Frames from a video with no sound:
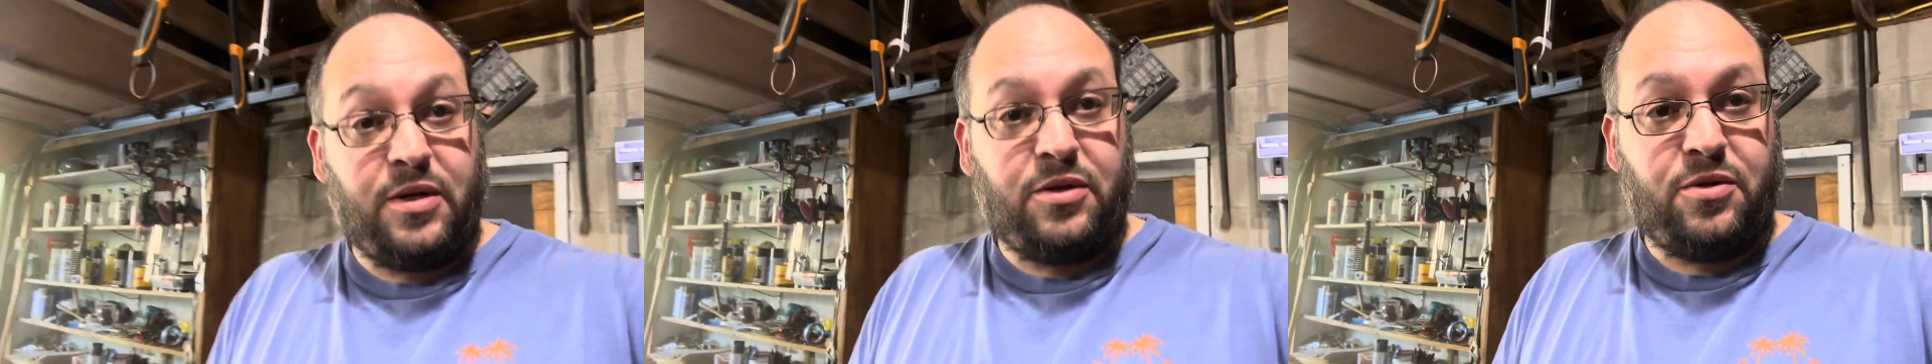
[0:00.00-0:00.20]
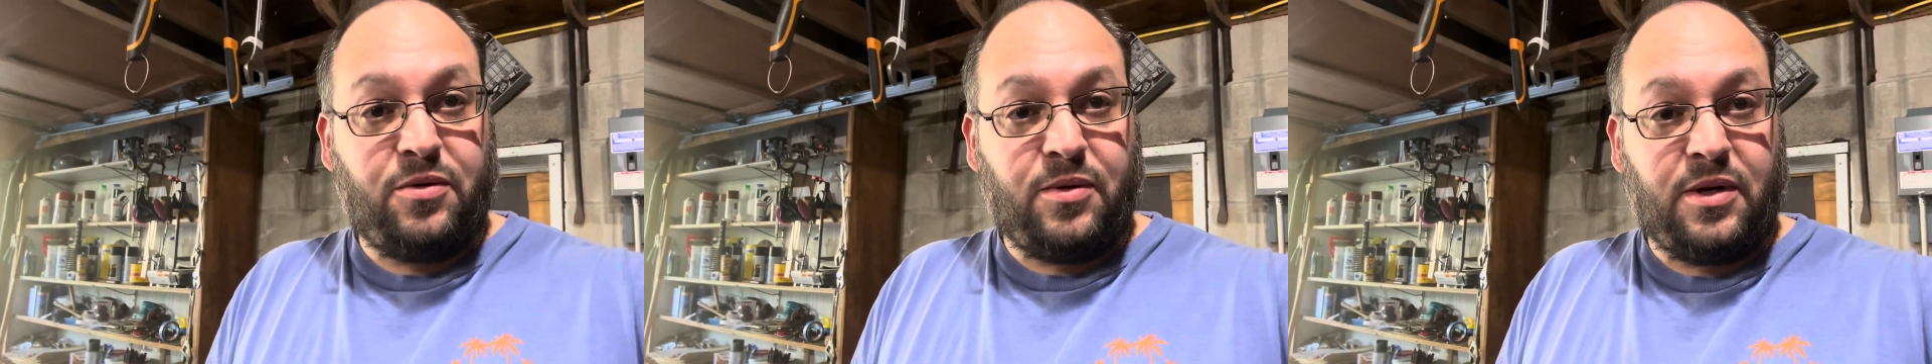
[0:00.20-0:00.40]

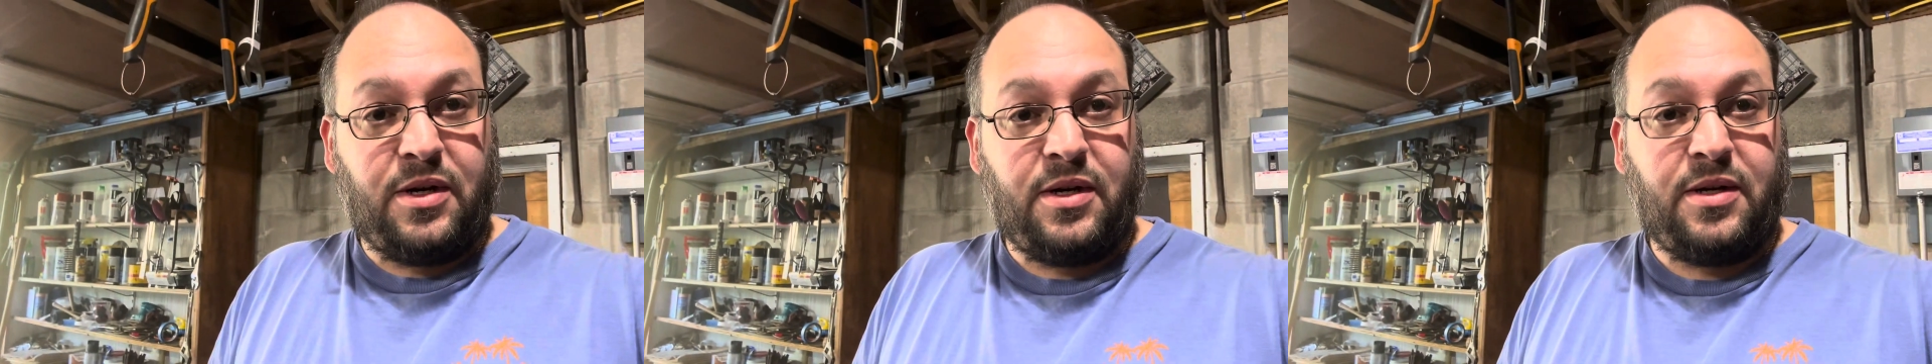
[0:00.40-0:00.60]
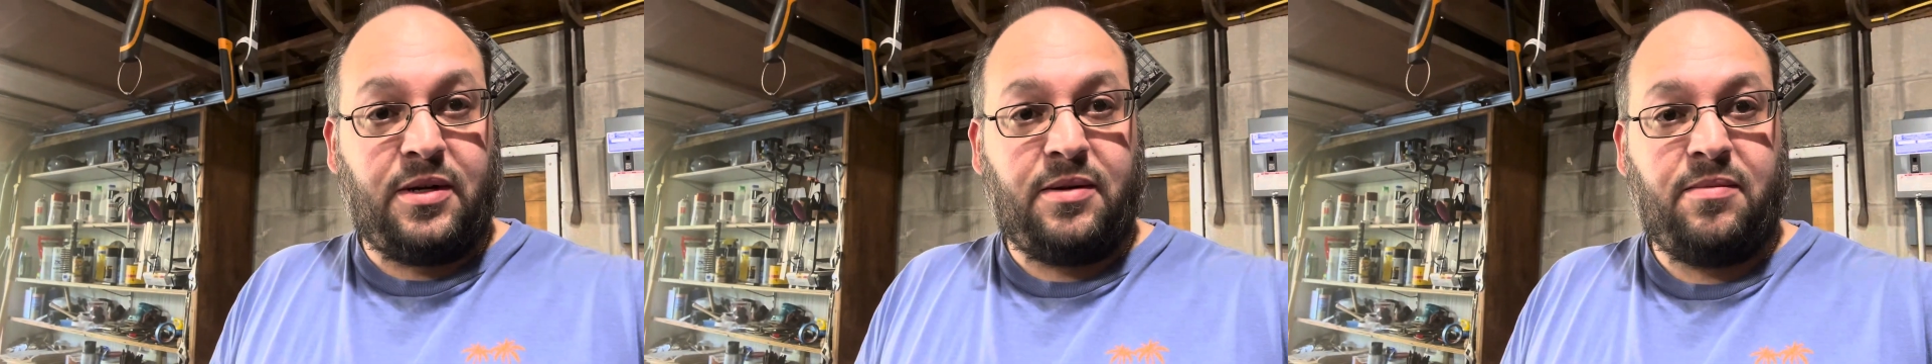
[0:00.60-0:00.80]

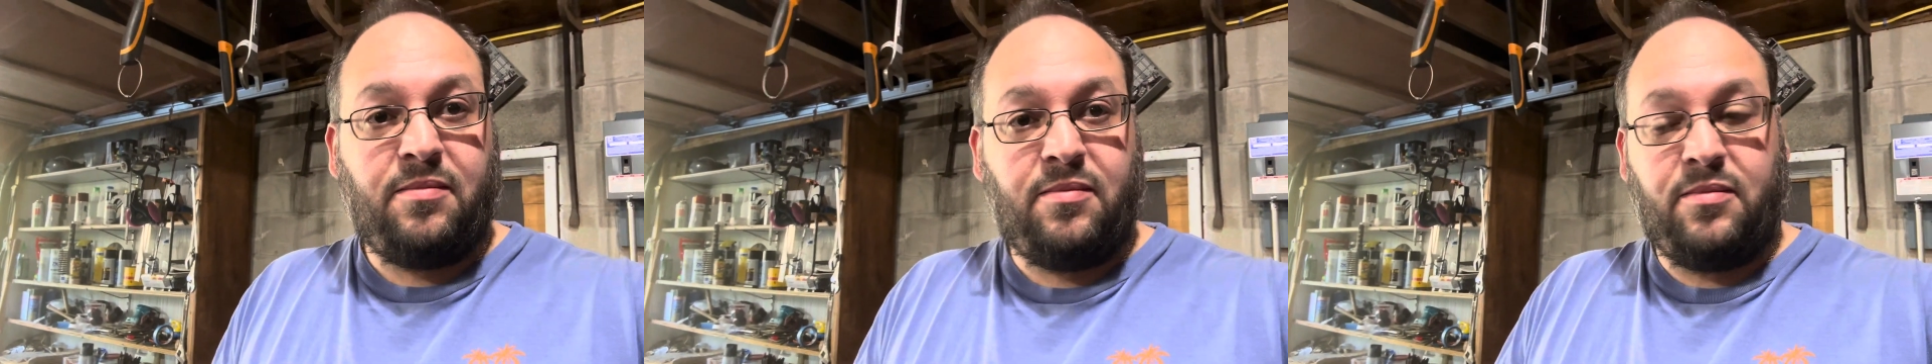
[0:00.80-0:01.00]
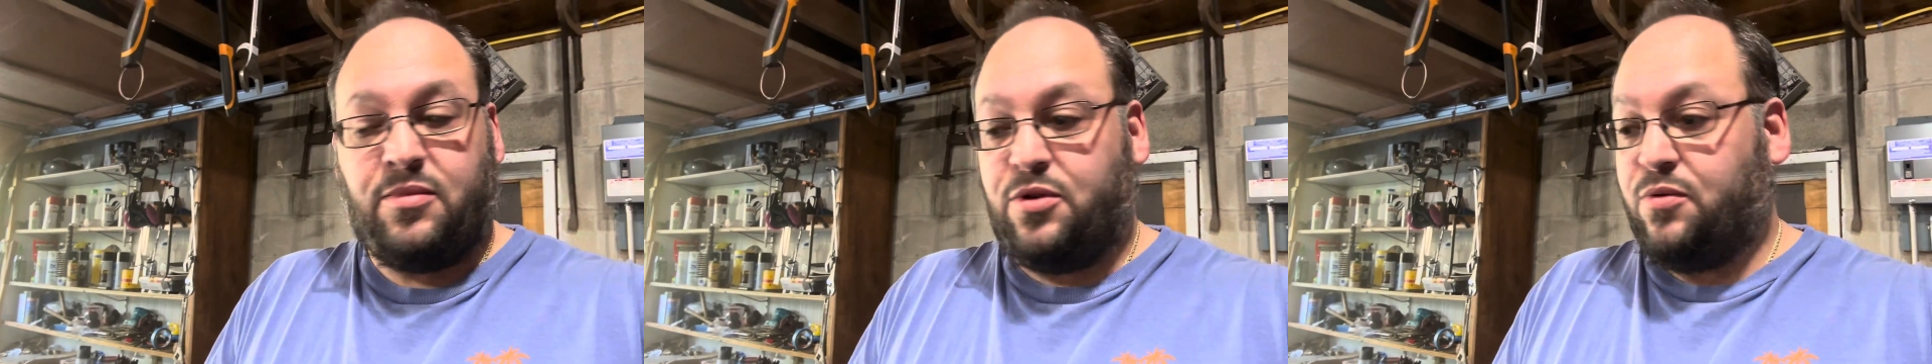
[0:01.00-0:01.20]
to
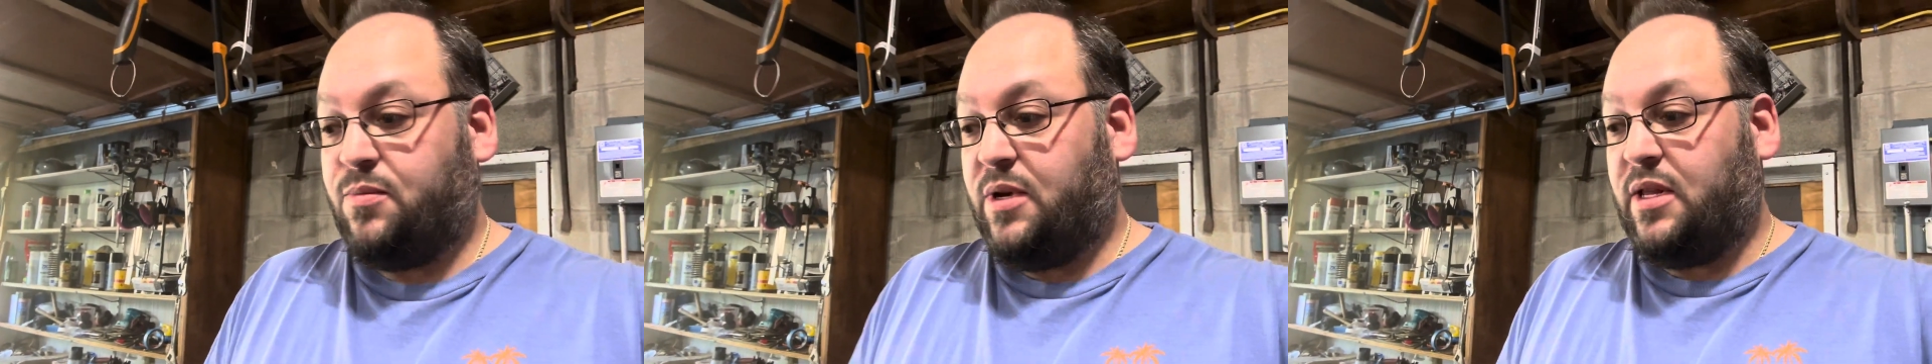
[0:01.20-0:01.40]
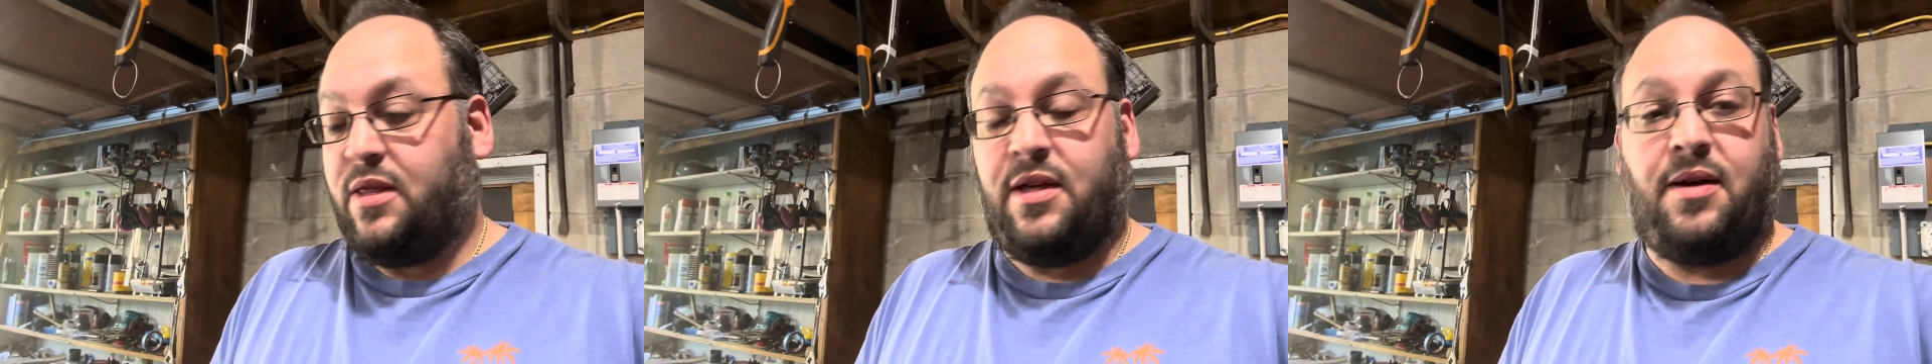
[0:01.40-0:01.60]

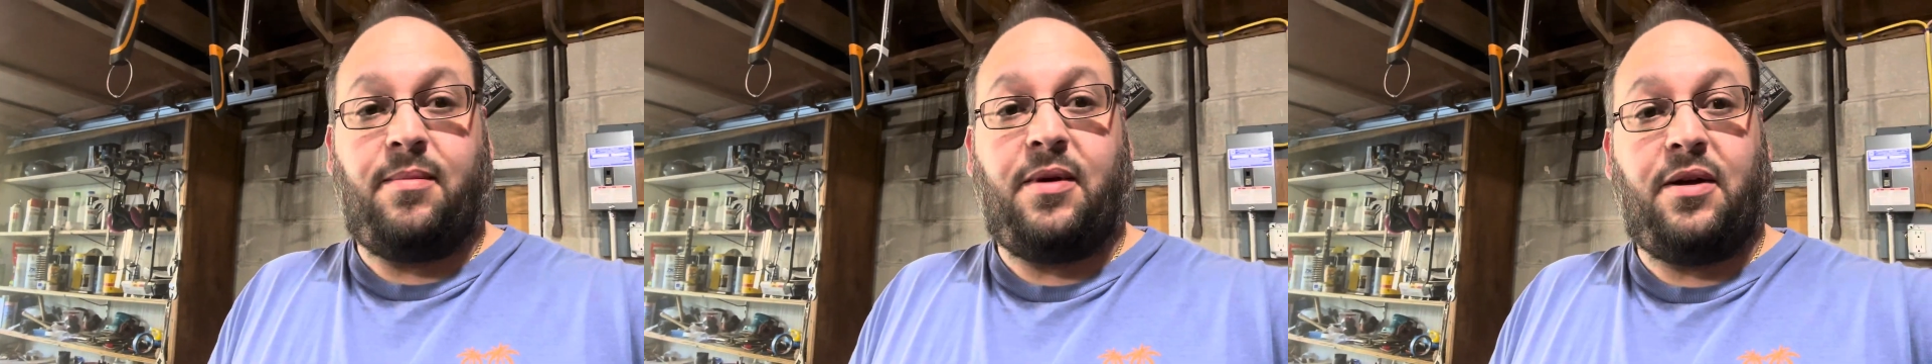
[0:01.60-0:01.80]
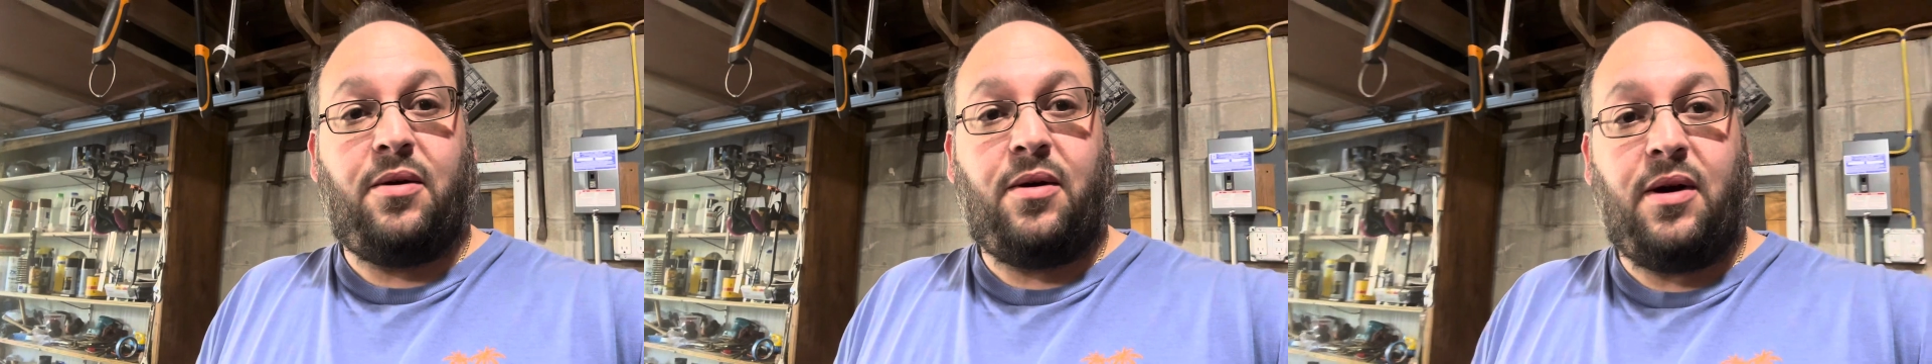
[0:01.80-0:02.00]
meet them
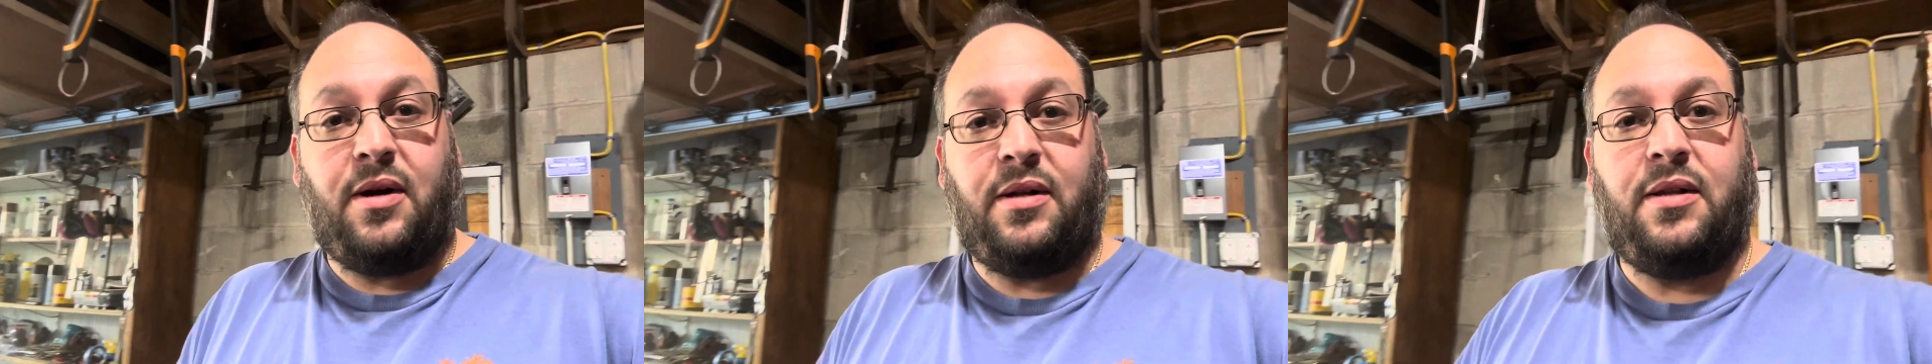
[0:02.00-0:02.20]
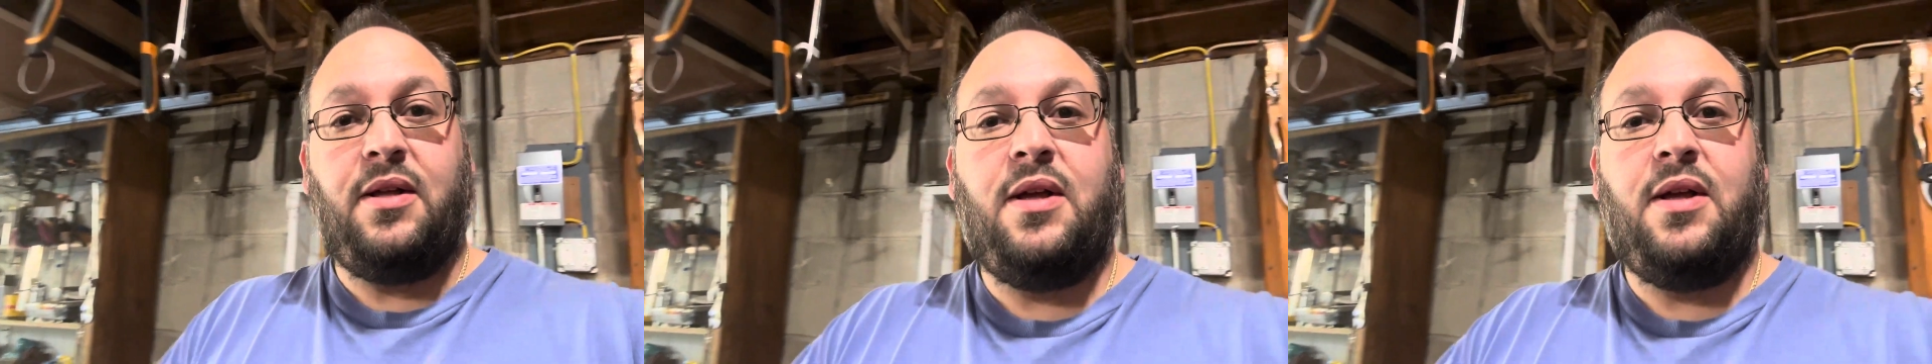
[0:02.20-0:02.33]
at all